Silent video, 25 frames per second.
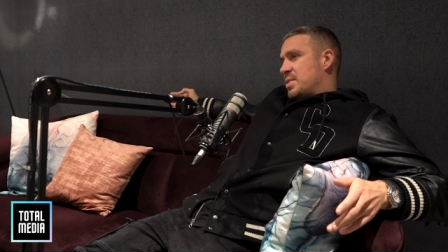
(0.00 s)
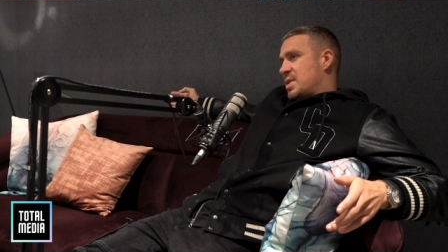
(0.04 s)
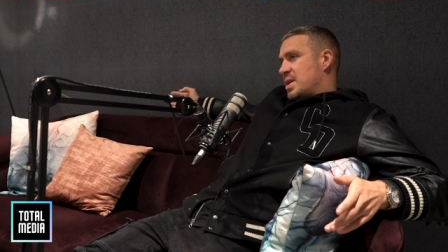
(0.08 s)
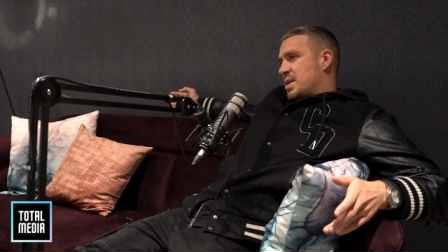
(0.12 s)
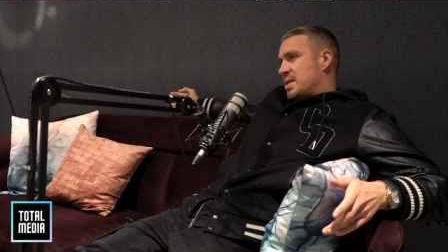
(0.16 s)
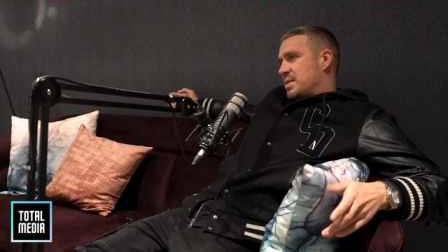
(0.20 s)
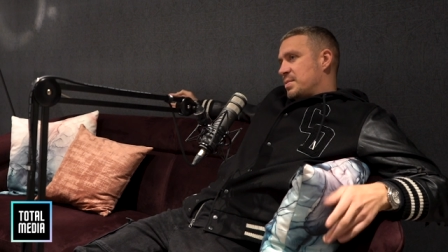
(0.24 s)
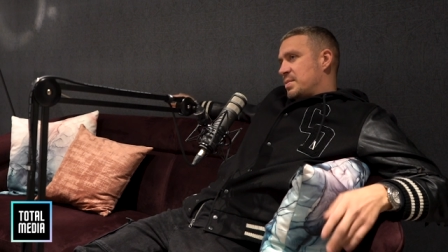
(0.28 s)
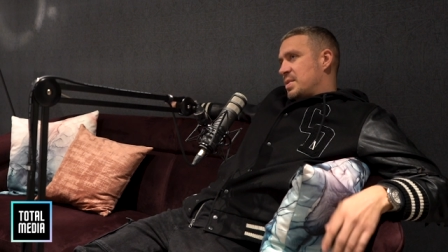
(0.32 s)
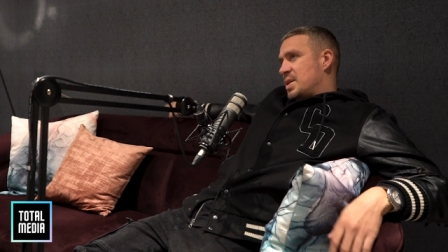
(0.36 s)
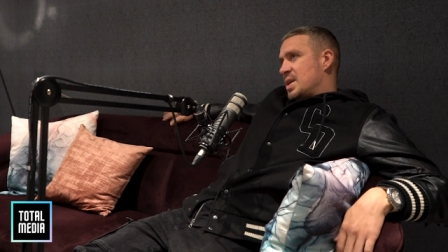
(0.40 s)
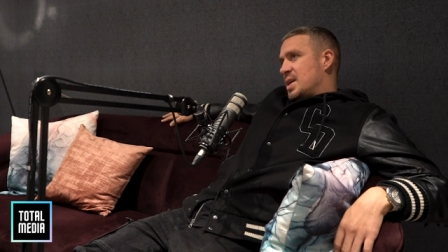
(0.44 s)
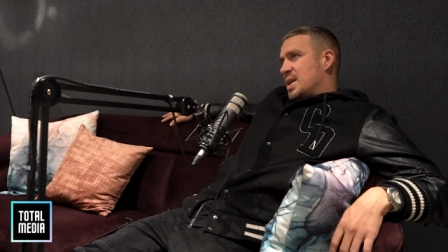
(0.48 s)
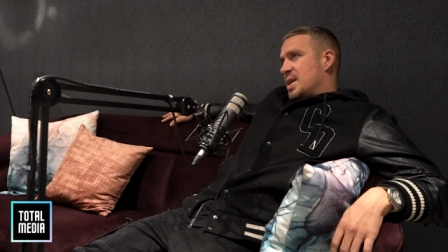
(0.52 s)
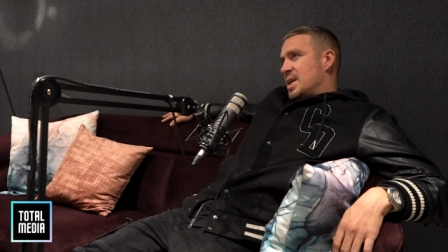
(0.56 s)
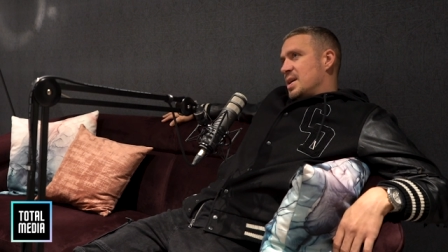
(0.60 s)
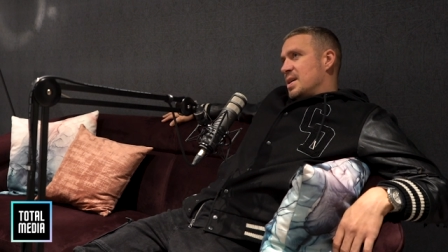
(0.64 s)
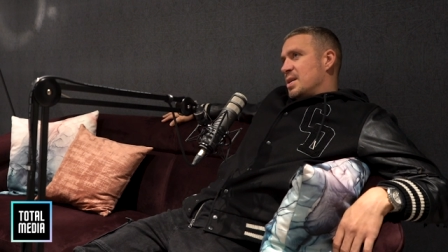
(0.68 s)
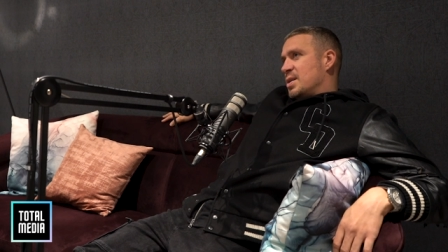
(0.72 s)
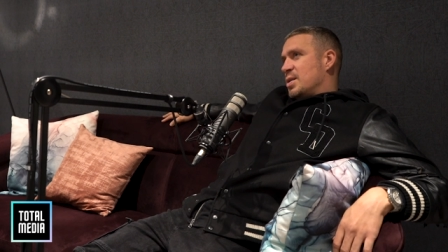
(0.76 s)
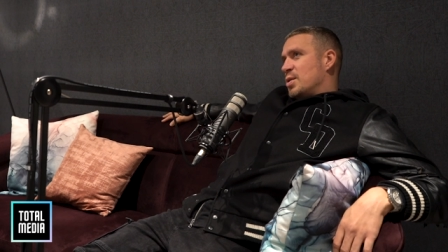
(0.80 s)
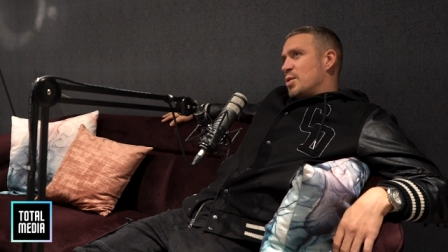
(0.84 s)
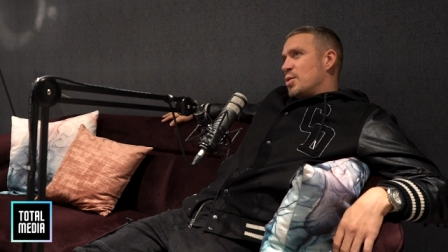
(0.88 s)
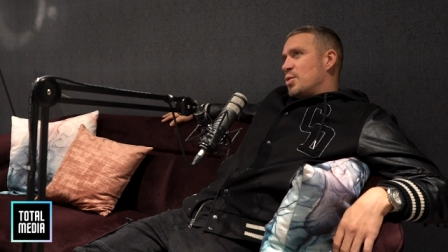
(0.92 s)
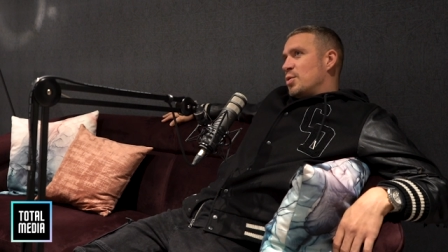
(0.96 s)
But
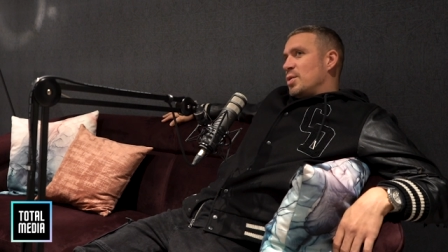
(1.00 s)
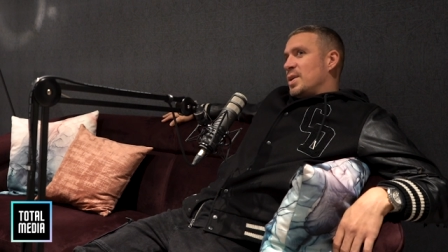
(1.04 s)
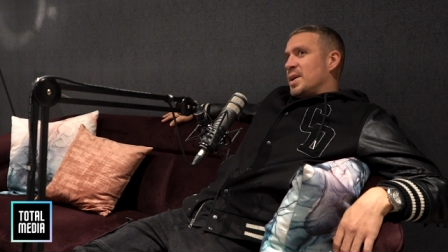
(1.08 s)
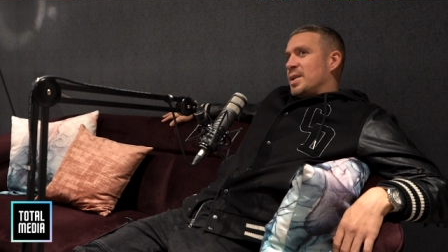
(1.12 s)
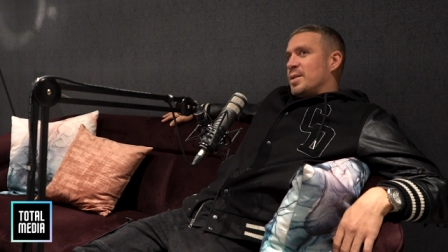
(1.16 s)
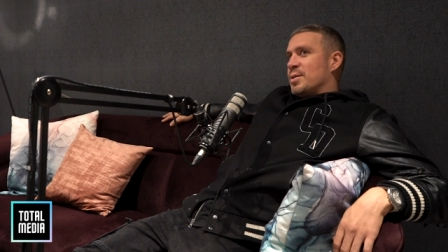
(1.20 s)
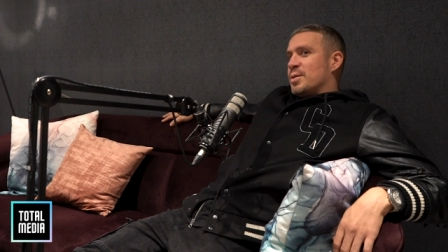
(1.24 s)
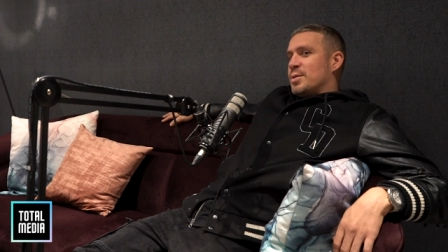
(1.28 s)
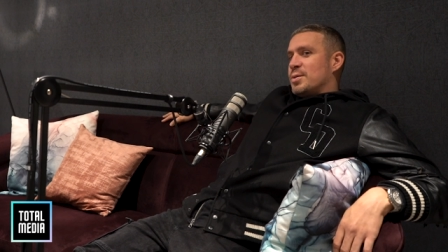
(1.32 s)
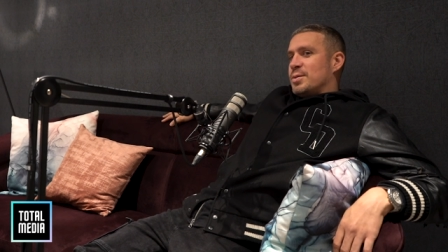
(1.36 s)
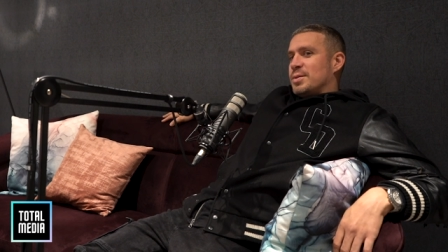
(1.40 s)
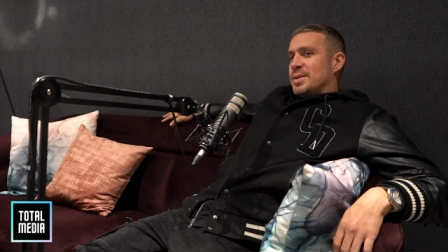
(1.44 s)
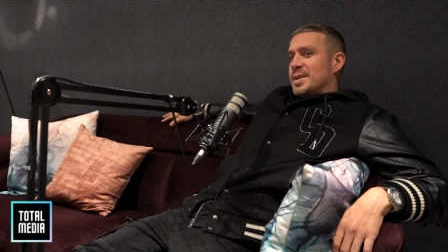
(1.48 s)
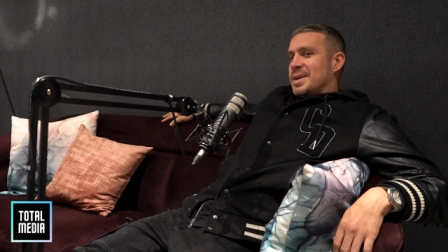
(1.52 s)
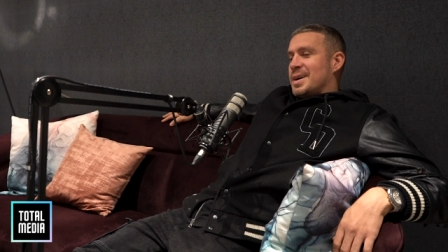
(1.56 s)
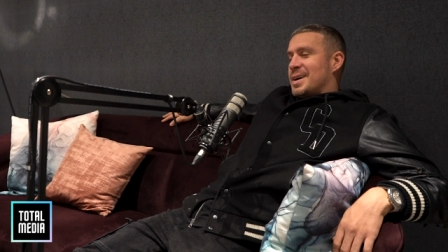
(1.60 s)
all in all,